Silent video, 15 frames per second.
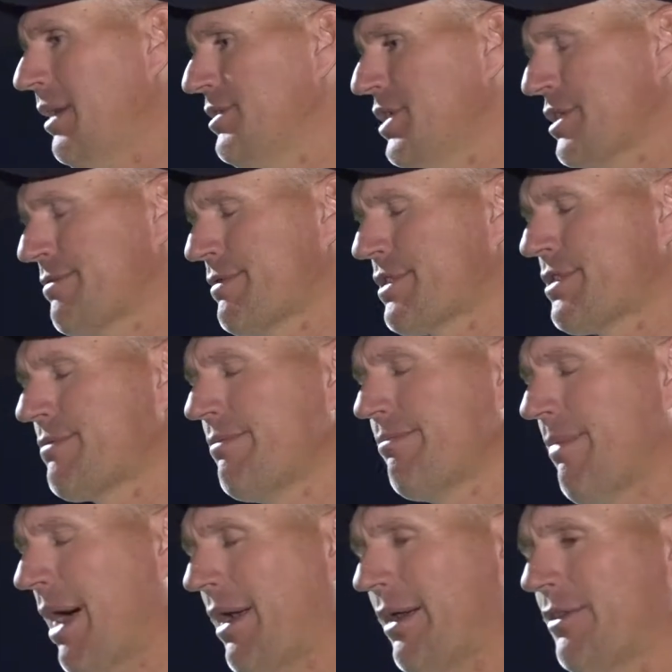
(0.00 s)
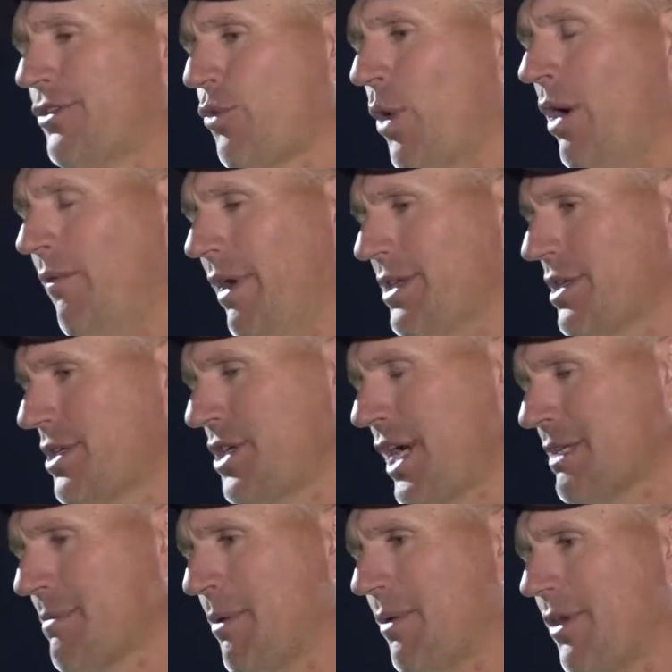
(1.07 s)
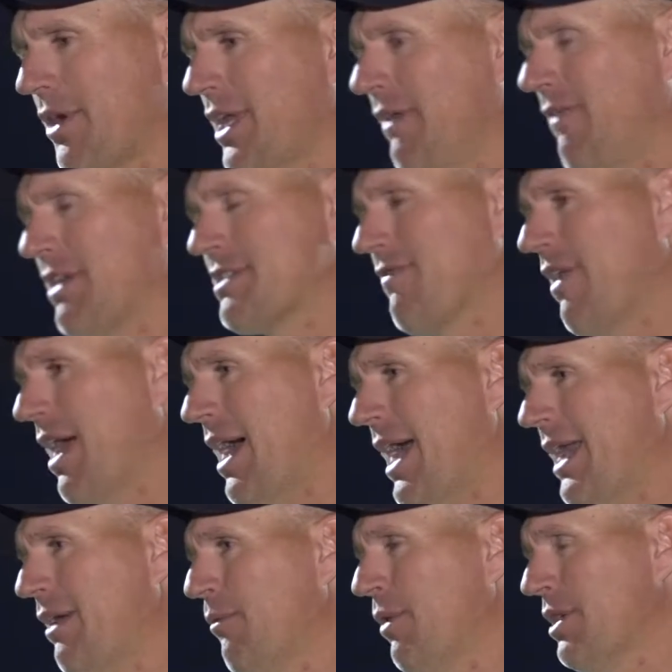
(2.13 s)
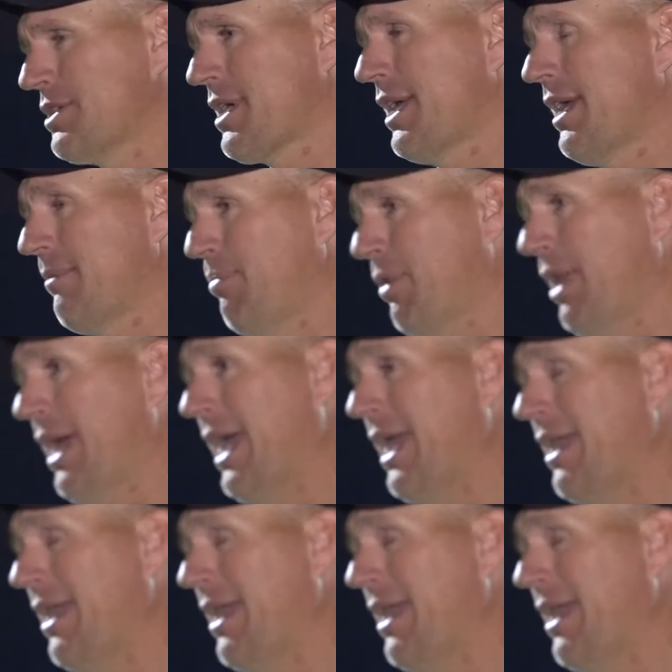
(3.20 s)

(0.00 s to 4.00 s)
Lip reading: Just about a 12-inch adjustment with our defensive line, and we're just going to play.